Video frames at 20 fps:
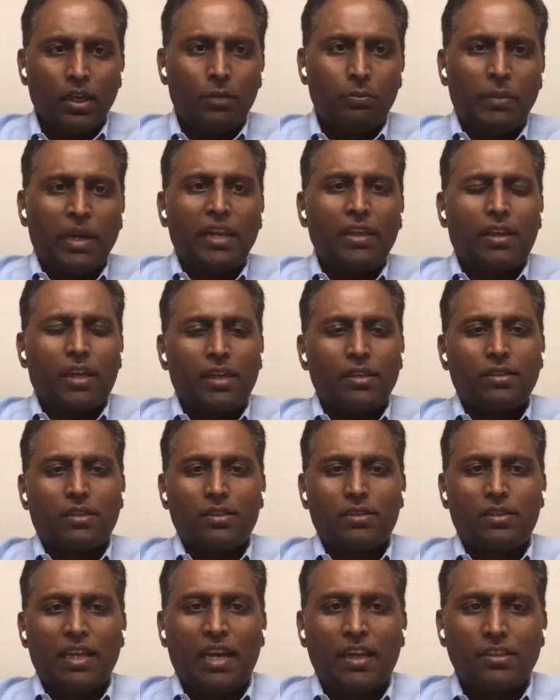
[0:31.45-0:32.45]
In many
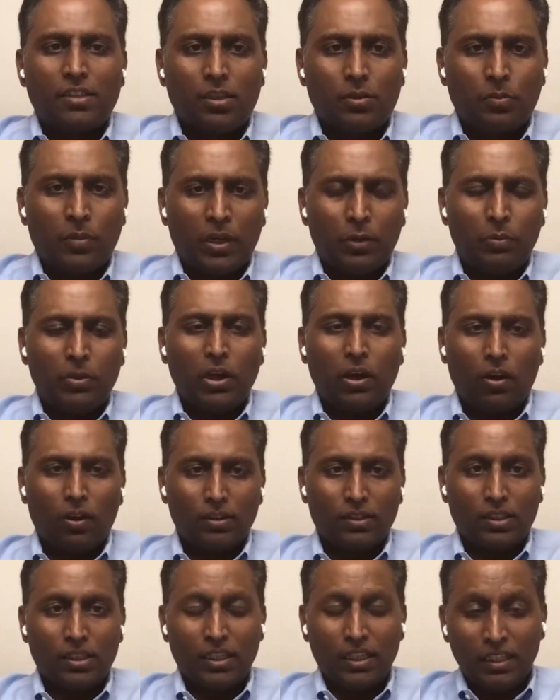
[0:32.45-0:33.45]
cases, the answer might be
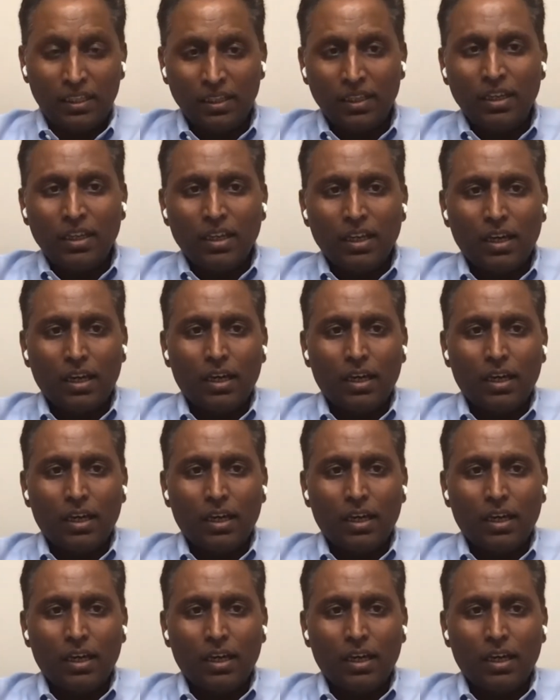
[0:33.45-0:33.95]
all three.